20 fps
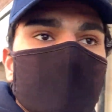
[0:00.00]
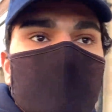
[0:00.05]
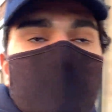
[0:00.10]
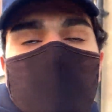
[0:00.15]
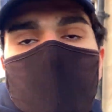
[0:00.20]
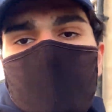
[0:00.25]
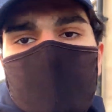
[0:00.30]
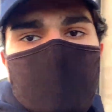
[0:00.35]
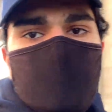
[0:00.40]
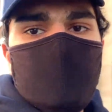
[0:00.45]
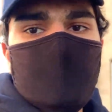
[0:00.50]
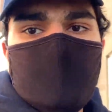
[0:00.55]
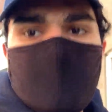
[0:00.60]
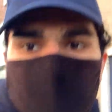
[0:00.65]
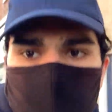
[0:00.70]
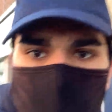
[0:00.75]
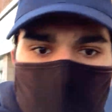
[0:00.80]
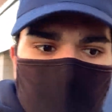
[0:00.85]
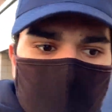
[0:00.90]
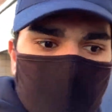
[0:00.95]
The Robin Hood
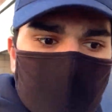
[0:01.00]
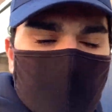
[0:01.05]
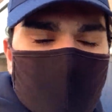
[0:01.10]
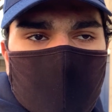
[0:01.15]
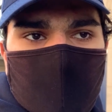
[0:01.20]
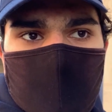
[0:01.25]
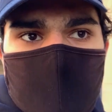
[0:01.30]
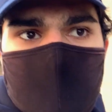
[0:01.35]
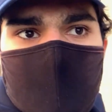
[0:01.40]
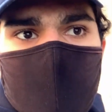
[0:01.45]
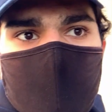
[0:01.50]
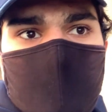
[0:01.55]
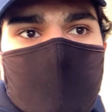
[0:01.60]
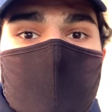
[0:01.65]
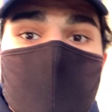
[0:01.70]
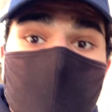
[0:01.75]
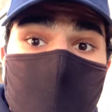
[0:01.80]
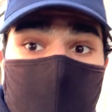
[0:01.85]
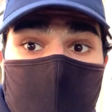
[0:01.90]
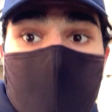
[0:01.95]
statue is just beside it,
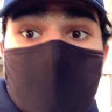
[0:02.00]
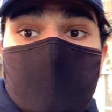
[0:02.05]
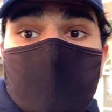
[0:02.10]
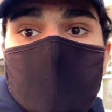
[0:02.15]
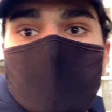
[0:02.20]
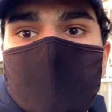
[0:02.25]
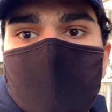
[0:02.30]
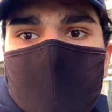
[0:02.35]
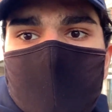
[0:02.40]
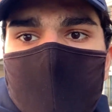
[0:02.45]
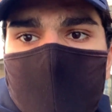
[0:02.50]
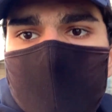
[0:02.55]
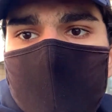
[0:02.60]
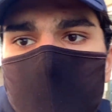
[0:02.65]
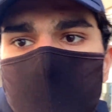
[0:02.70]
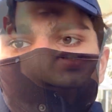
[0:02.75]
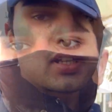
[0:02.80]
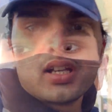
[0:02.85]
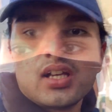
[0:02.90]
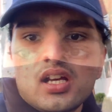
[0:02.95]
so we can have a look at that.
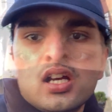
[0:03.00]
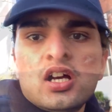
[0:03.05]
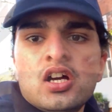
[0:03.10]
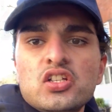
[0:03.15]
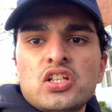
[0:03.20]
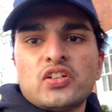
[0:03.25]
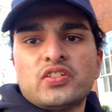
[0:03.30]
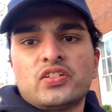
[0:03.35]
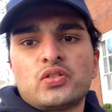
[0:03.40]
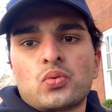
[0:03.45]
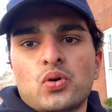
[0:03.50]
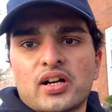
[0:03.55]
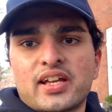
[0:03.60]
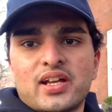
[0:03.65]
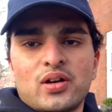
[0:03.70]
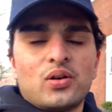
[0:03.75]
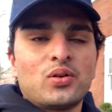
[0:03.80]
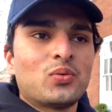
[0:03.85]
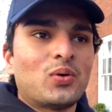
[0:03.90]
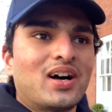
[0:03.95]
I was
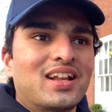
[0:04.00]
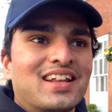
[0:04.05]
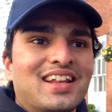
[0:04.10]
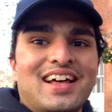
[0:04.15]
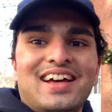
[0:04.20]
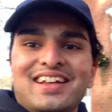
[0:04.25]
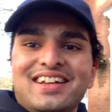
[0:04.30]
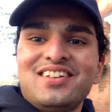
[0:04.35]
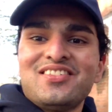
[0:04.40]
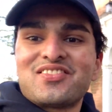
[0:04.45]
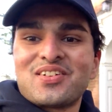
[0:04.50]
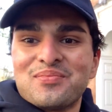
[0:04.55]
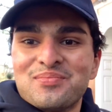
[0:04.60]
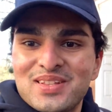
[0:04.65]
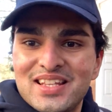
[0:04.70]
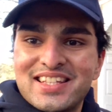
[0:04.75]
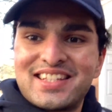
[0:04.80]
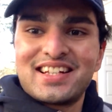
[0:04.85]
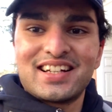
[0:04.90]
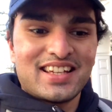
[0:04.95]
walking in one line from
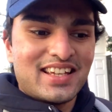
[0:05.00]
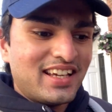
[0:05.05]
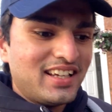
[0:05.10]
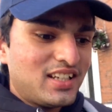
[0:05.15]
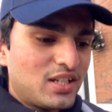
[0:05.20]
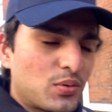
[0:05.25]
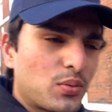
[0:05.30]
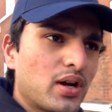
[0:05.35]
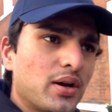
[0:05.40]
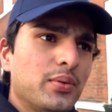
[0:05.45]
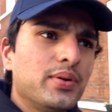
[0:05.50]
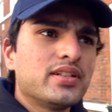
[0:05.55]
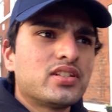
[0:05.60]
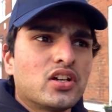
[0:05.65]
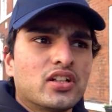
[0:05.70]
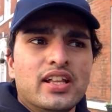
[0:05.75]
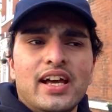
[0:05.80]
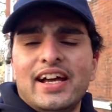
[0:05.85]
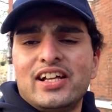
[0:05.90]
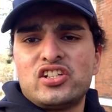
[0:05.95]
Listergate where we saw
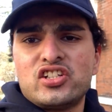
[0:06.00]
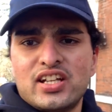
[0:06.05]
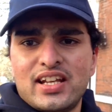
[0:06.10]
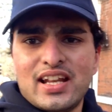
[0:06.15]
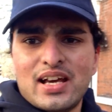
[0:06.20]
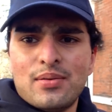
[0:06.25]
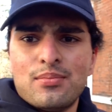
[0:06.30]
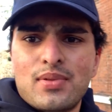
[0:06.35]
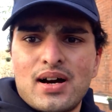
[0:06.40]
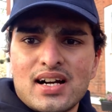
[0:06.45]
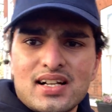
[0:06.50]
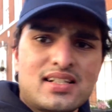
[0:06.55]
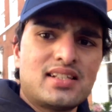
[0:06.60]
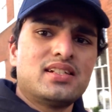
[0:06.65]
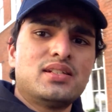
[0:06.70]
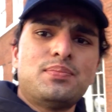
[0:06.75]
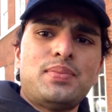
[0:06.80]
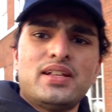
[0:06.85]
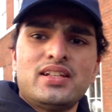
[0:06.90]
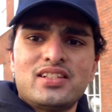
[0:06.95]
the H&M, Marks &
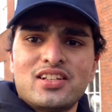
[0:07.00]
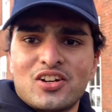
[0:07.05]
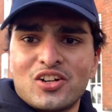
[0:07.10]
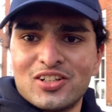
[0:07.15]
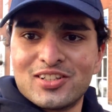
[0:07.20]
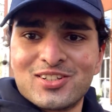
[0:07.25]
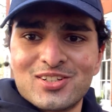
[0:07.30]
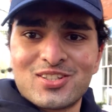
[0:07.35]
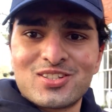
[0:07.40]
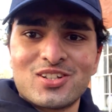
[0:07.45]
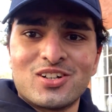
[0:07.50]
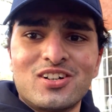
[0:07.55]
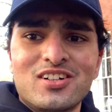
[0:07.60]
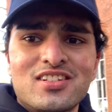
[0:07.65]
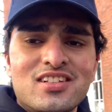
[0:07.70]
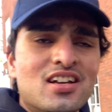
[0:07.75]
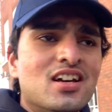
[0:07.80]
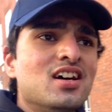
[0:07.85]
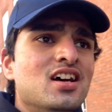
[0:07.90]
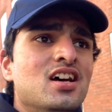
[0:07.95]
Spencer, all those stores.
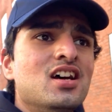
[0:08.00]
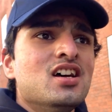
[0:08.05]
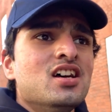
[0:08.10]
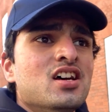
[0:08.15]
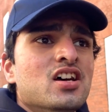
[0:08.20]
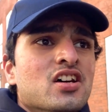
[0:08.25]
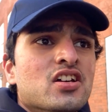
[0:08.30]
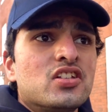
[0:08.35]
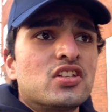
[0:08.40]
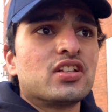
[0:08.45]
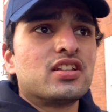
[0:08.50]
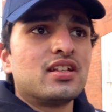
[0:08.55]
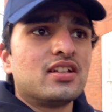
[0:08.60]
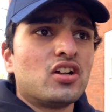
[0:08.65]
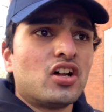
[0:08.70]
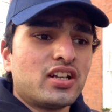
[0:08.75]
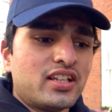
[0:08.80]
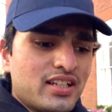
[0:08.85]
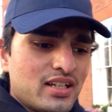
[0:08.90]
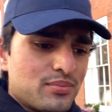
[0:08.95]
So the
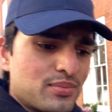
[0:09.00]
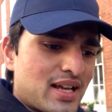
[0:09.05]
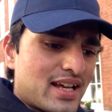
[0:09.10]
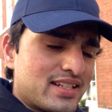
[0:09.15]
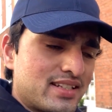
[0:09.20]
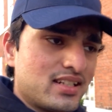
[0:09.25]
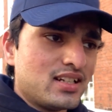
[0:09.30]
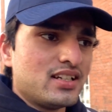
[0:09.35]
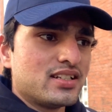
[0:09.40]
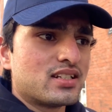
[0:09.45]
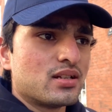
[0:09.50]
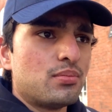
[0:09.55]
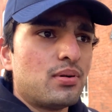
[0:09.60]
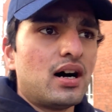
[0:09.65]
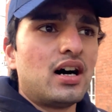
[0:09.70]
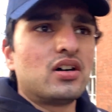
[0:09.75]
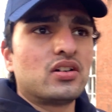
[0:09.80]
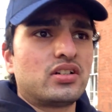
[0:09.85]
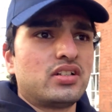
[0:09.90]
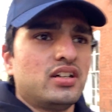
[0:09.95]
Nottingham Castle is
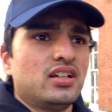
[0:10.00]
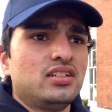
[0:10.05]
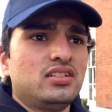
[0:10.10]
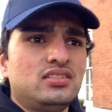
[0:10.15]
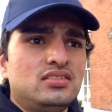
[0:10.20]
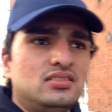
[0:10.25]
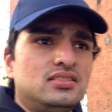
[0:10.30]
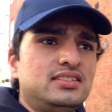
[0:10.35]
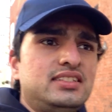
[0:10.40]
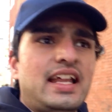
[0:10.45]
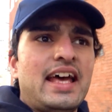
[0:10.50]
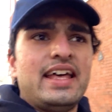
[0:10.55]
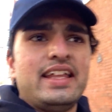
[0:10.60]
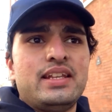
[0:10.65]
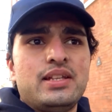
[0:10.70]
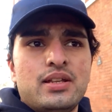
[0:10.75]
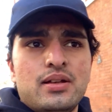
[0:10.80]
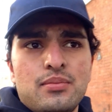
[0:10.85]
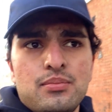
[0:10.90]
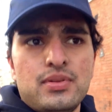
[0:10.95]
about
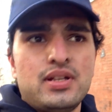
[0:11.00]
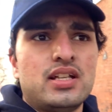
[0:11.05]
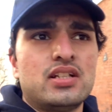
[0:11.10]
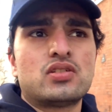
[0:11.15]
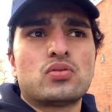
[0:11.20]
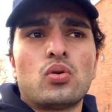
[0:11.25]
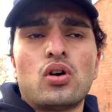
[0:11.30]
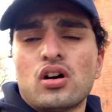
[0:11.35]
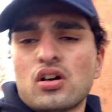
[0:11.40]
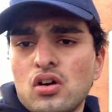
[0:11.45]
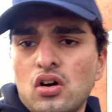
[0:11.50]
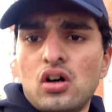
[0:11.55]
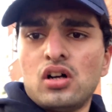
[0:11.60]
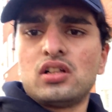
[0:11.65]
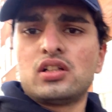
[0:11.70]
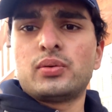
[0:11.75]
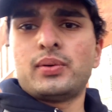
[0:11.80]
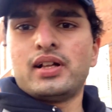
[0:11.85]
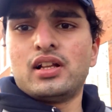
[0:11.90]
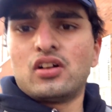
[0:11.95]
10 minutes walk all
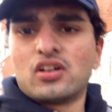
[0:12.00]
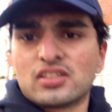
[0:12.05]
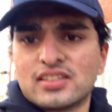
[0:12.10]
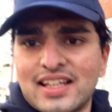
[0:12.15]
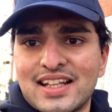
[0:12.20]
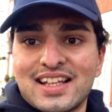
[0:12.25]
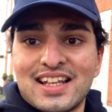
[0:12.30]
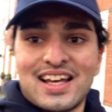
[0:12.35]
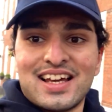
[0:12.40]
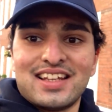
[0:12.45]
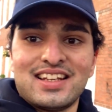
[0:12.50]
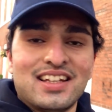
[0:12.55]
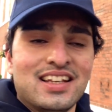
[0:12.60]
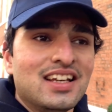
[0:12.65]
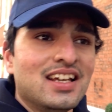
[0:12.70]
the way along that line.